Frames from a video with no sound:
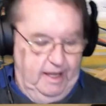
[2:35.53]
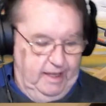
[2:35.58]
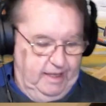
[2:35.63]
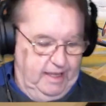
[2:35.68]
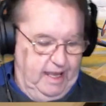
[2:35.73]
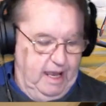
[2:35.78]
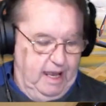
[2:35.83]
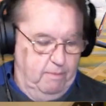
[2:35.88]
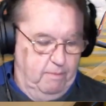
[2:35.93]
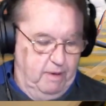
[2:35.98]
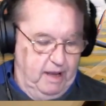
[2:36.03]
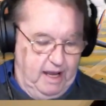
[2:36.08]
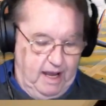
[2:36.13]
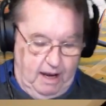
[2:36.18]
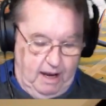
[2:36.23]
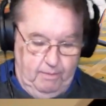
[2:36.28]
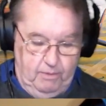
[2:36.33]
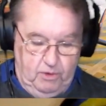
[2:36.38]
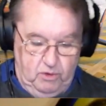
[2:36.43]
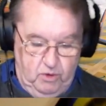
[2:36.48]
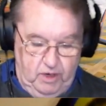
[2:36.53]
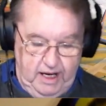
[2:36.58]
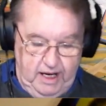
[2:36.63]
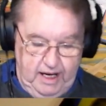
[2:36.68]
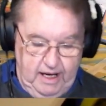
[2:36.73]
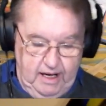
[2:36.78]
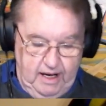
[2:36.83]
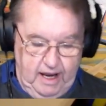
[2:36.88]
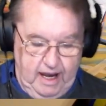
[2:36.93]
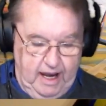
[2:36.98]
they become
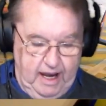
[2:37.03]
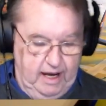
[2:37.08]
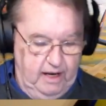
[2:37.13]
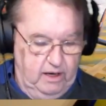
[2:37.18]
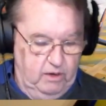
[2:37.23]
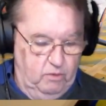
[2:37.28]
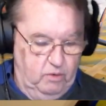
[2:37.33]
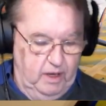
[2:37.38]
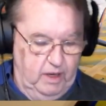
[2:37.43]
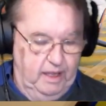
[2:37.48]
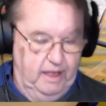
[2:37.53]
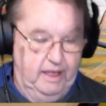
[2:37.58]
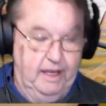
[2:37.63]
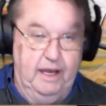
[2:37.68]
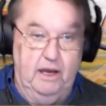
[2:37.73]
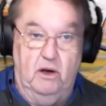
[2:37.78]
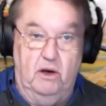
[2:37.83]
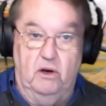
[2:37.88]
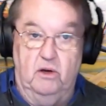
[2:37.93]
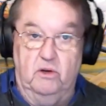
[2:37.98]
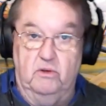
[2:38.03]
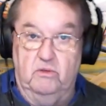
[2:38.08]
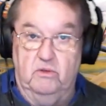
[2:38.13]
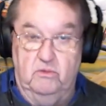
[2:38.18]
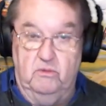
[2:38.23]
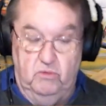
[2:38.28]
green, and when they are